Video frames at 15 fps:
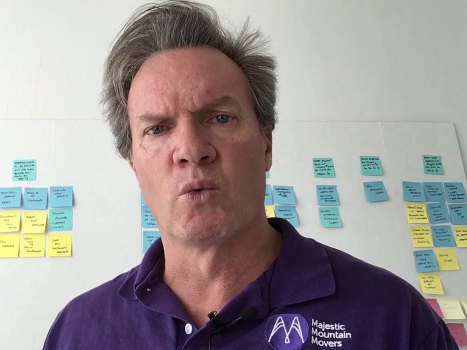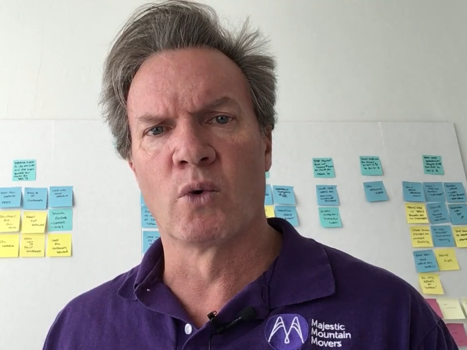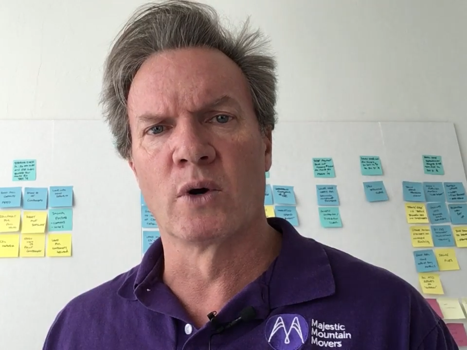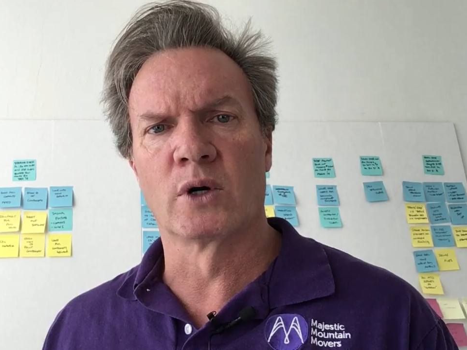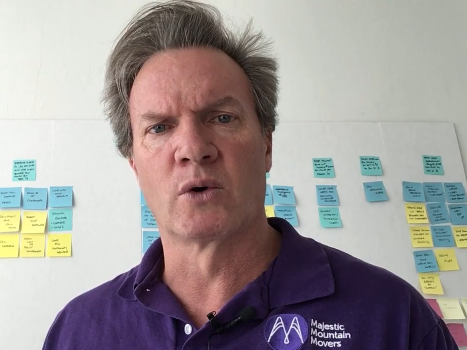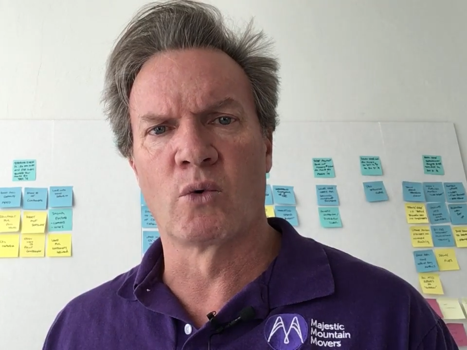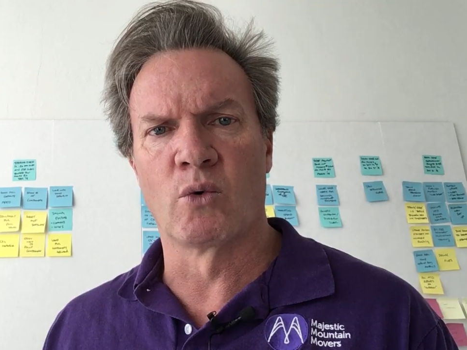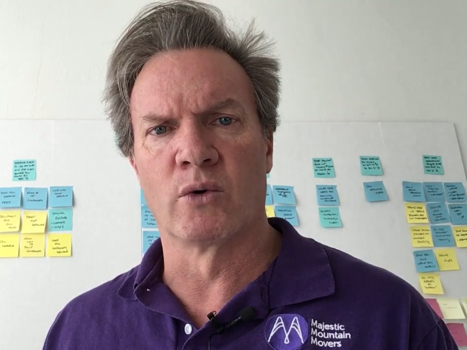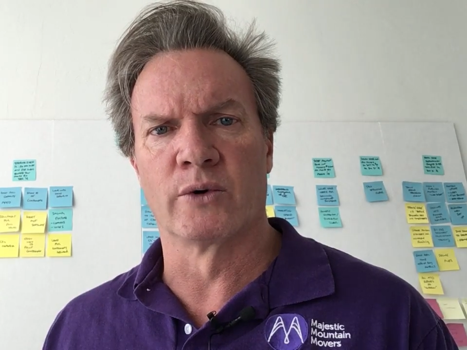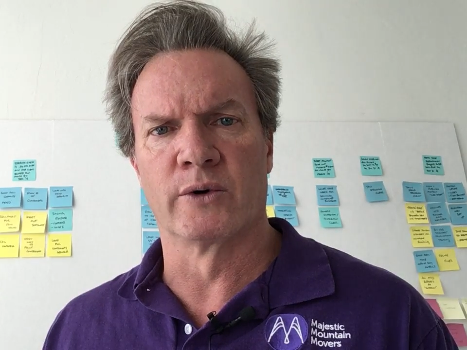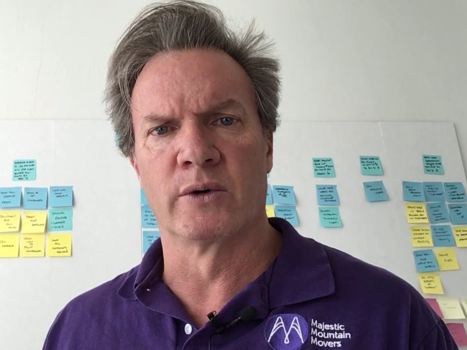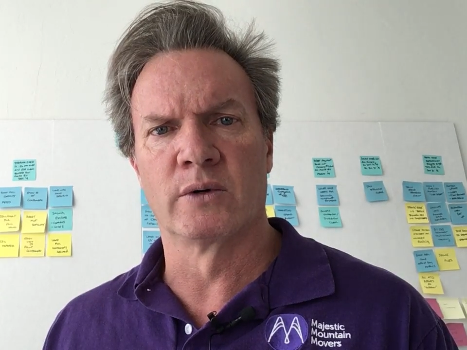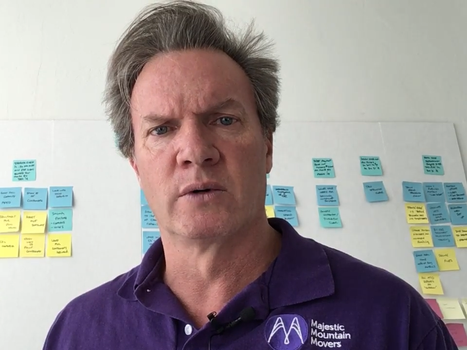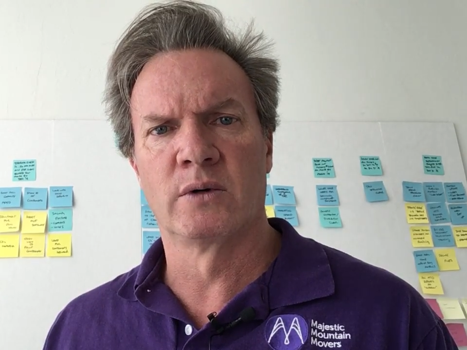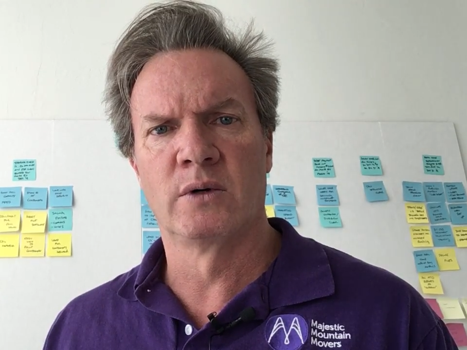Work
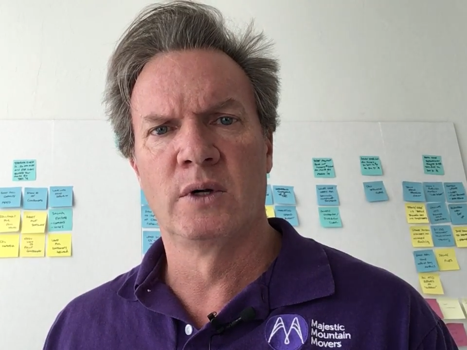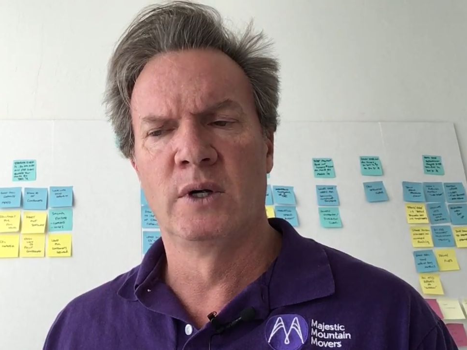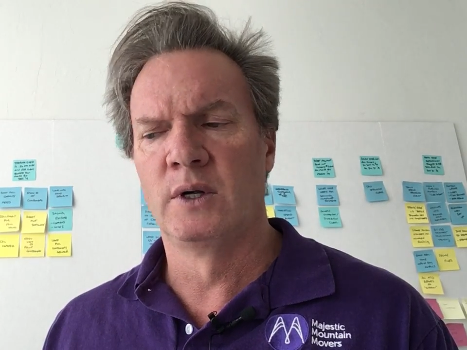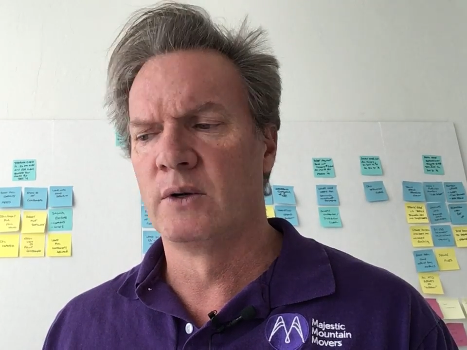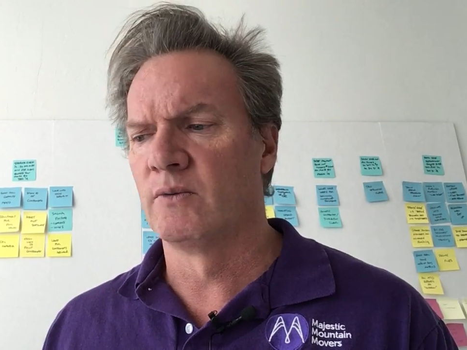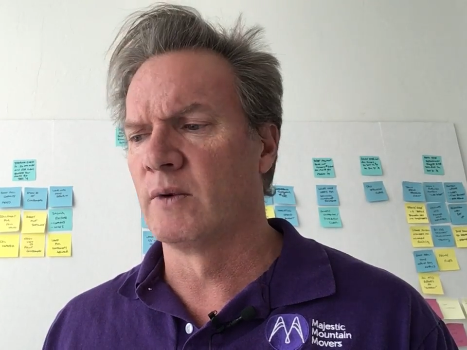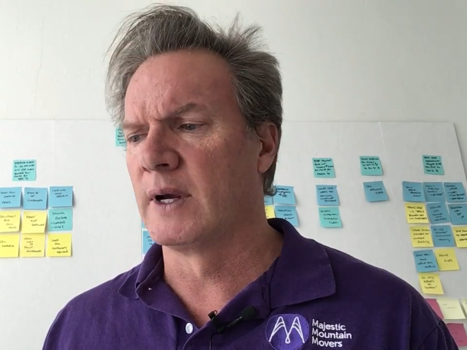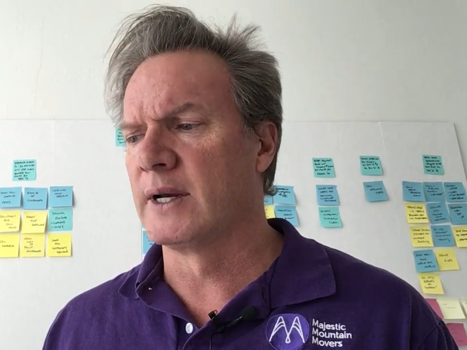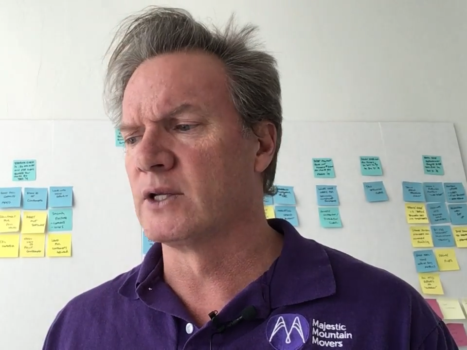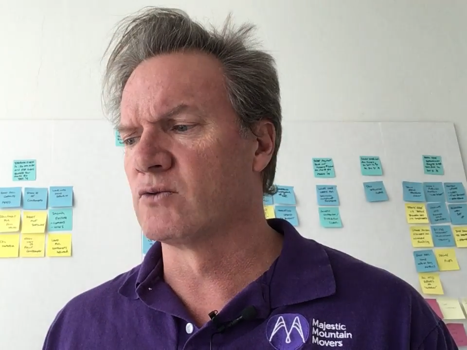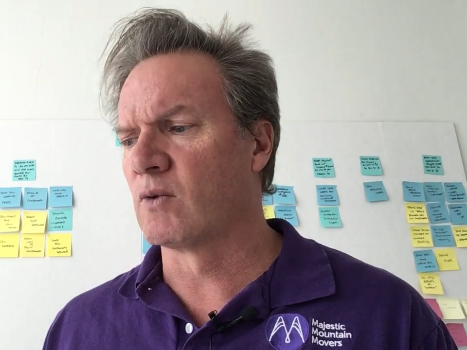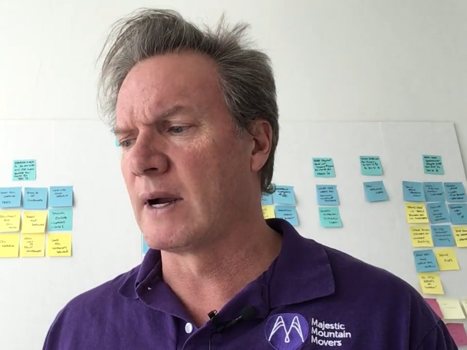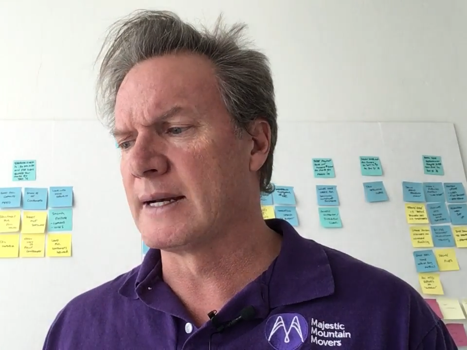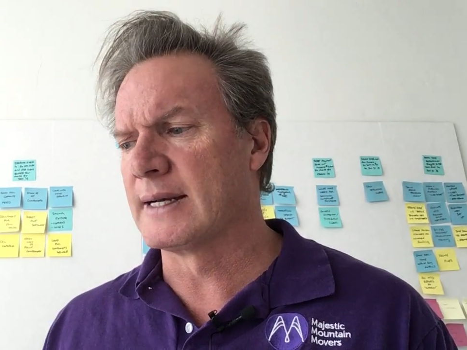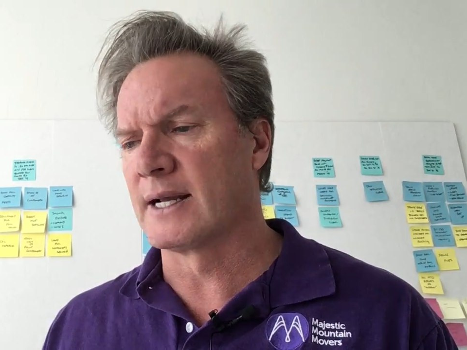Order, right?
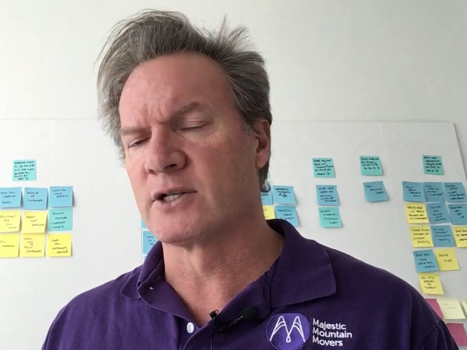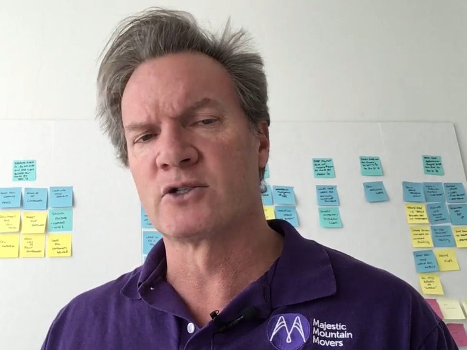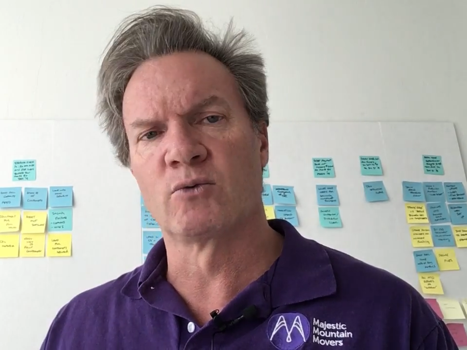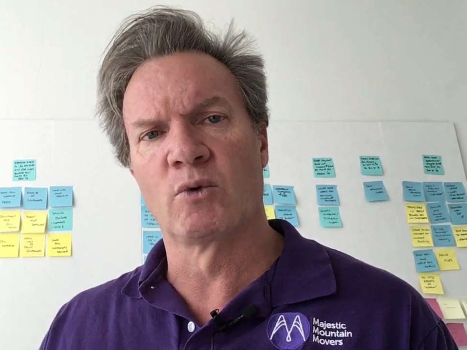It's right next